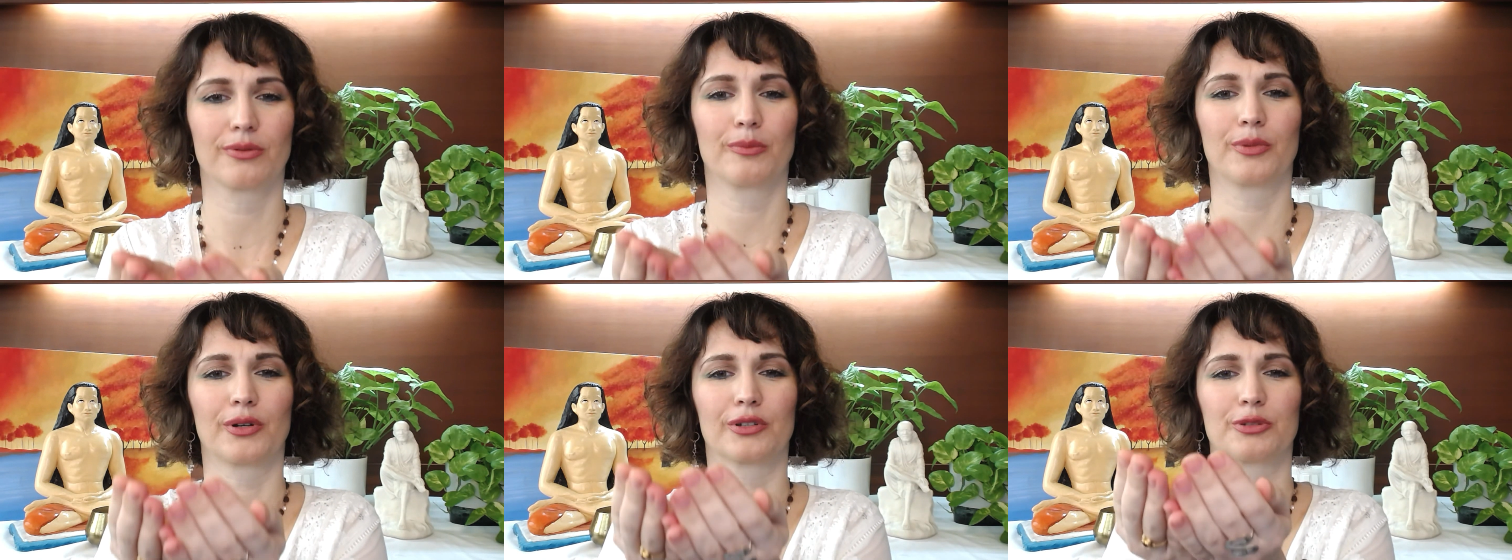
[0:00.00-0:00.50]

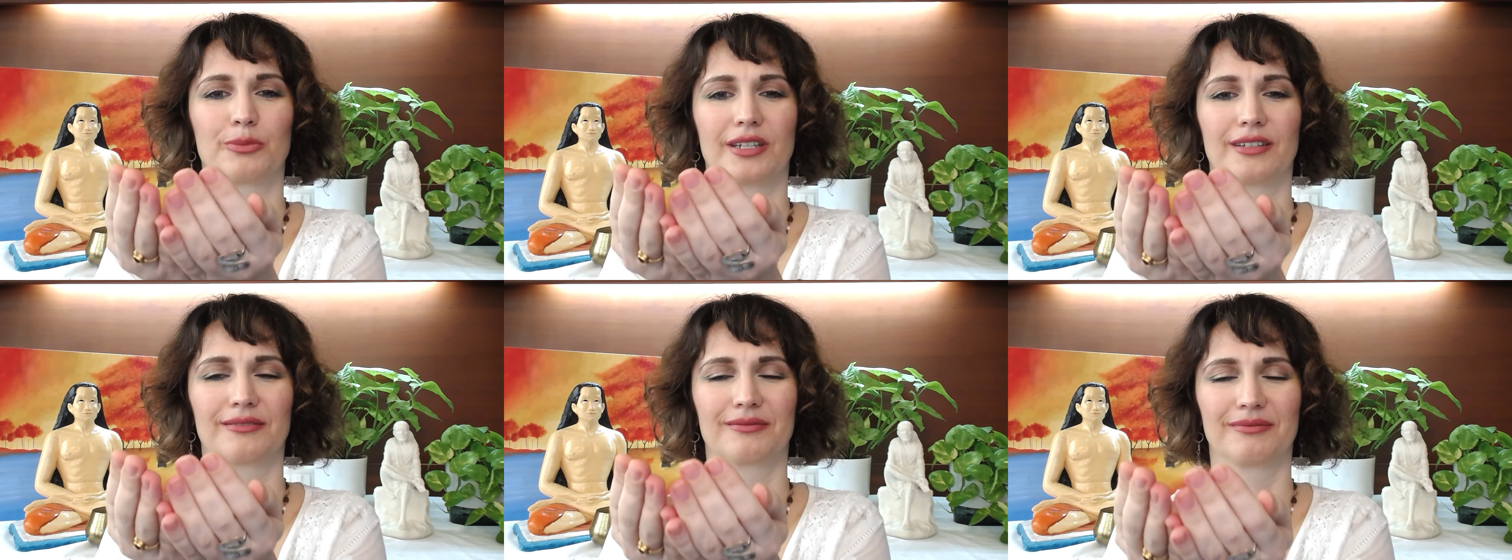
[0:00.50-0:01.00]
brought
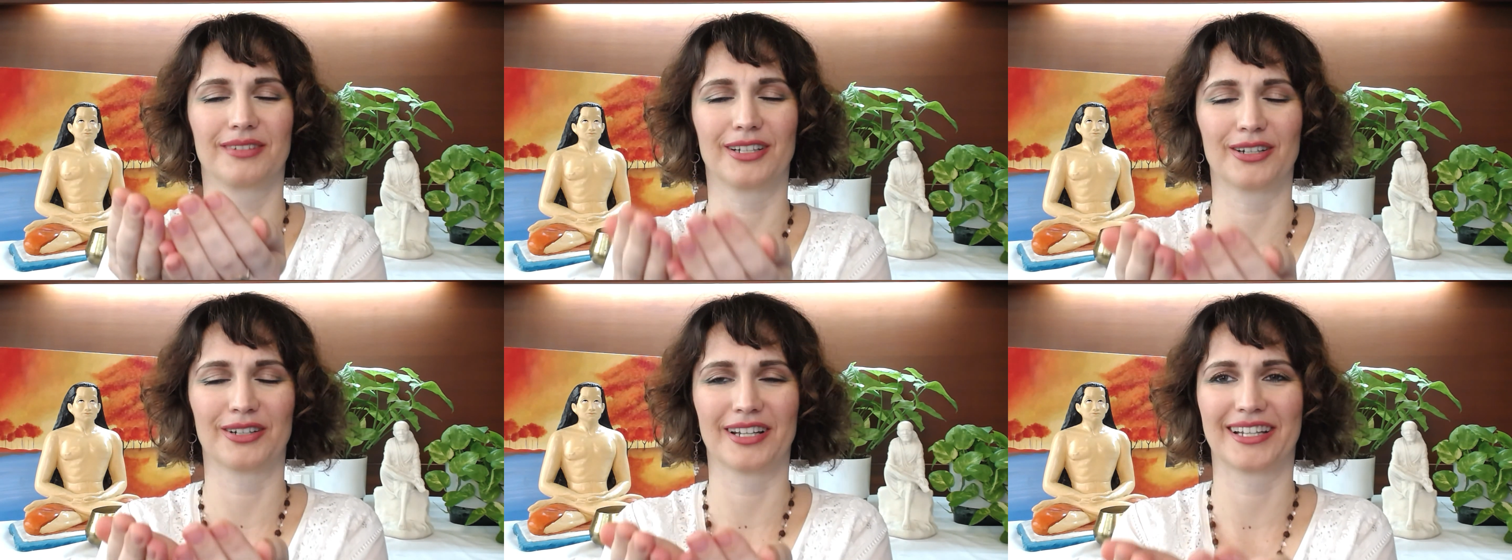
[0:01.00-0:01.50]
me,
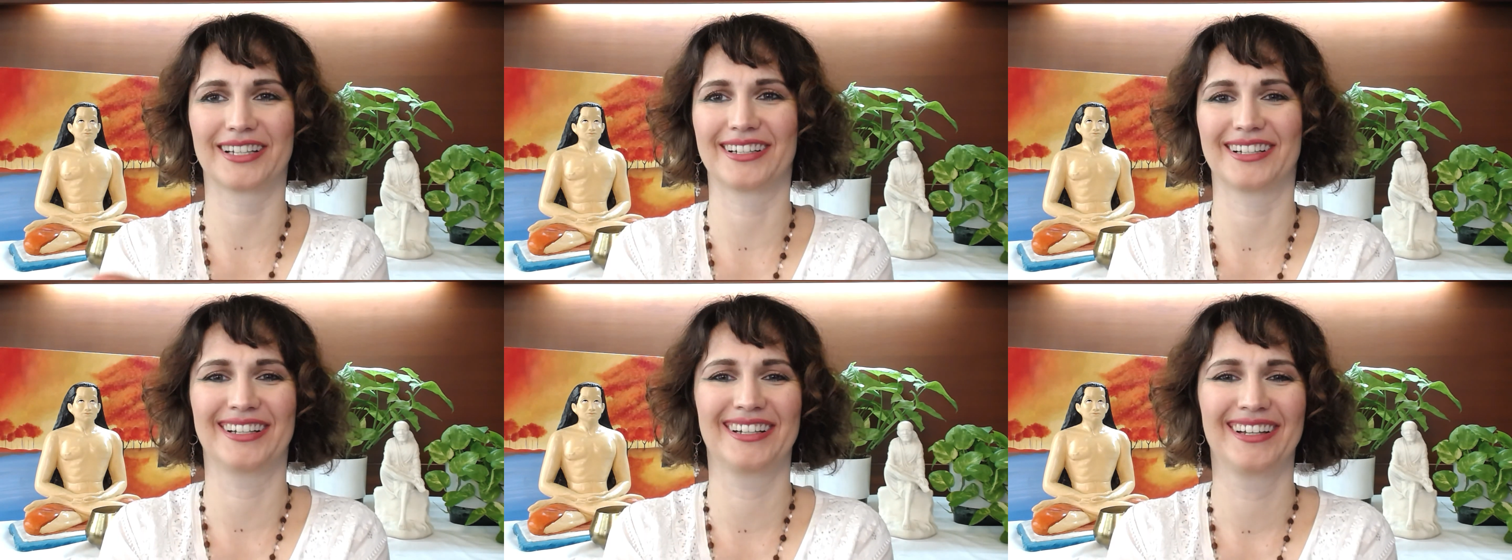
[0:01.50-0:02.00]
like
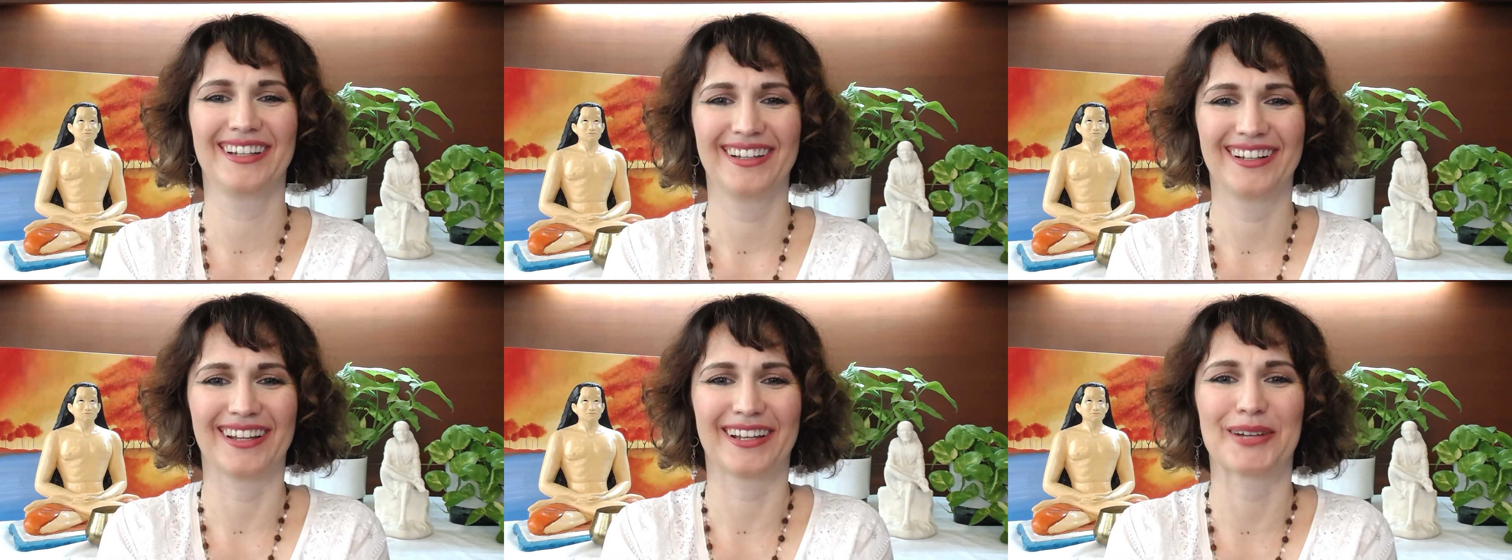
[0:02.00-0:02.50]

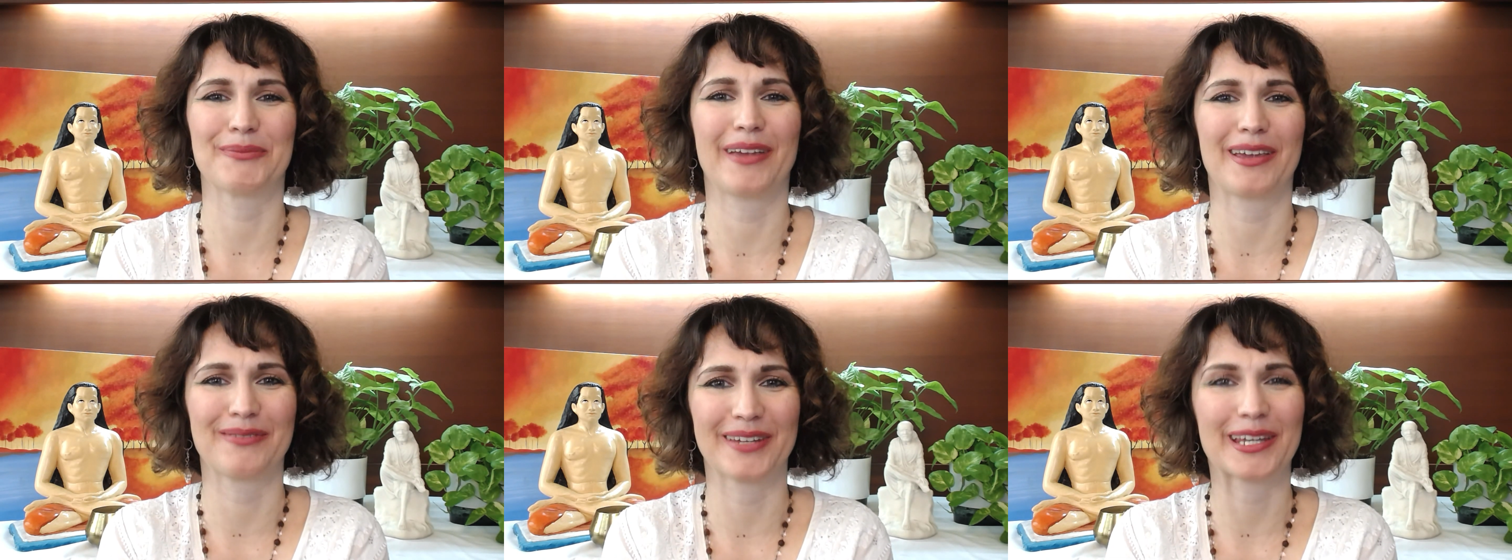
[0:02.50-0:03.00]
a baby.